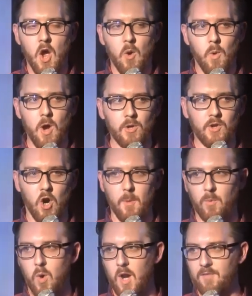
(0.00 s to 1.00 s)
World
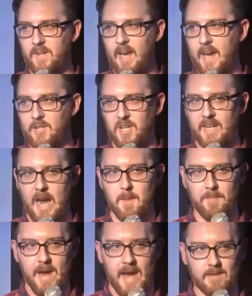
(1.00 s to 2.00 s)
Cup qualification
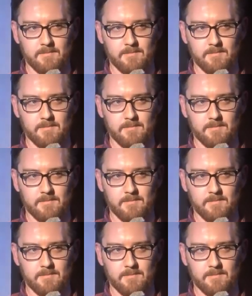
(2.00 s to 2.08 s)
campaign?